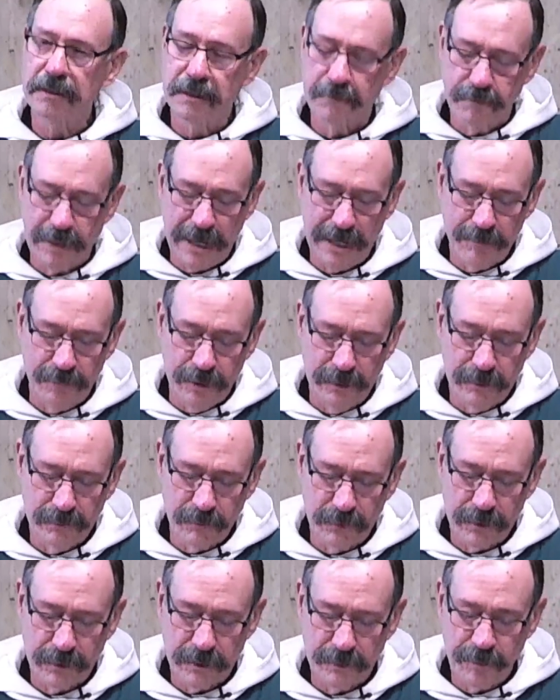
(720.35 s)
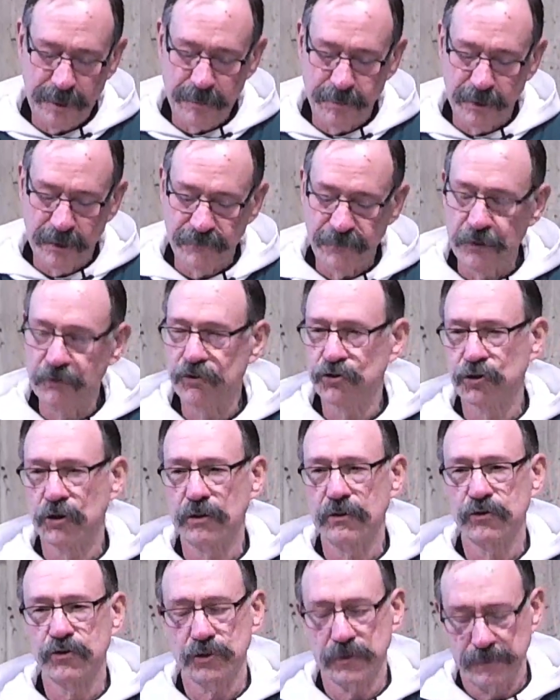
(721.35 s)
the Bible with the people of your
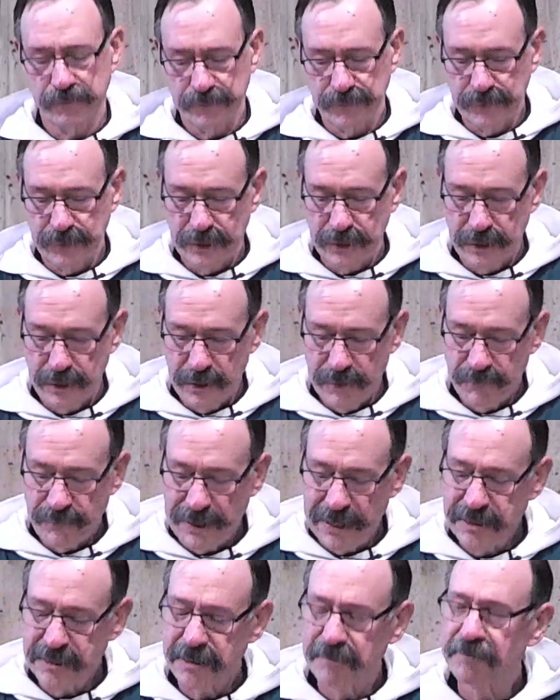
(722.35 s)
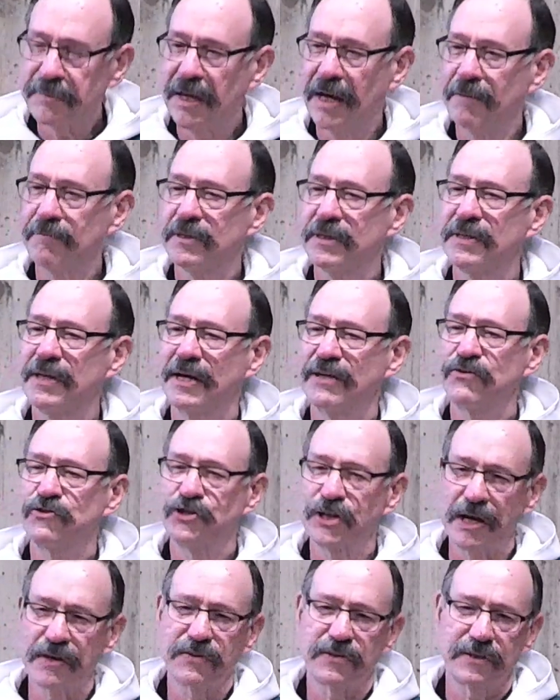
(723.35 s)
church, find some time to
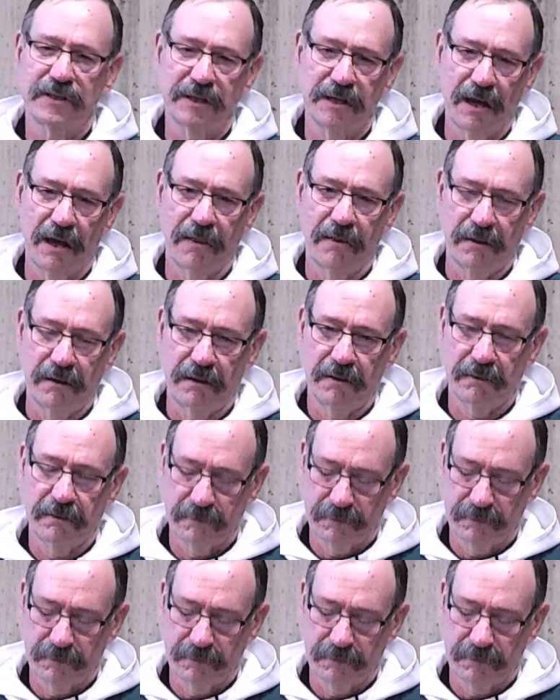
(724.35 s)
digest together.